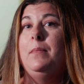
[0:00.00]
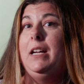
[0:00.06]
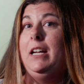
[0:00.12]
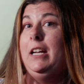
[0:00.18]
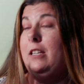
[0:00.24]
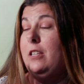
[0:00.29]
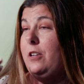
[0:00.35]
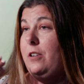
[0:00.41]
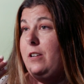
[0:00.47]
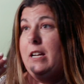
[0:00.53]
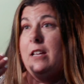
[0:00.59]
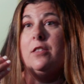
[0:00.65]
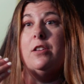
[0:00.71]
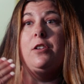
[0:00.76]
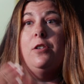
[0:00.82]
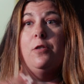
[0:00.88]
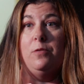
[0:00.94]
either
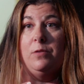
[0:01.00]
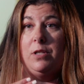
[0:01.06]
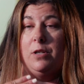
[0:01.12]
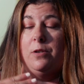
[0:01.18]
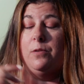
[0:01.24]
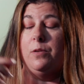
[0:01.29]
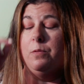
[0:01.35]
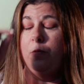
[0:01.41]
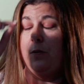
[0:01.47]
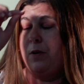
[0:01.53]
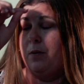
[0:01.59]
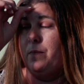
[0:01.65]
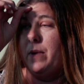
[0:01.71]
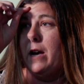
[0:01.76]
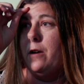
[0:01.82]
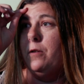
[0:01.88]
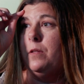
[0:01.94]
in the nose or through the
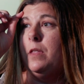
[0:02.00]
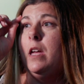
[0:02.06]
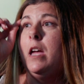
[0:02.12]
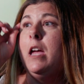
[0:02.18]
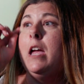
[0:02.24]
mouth.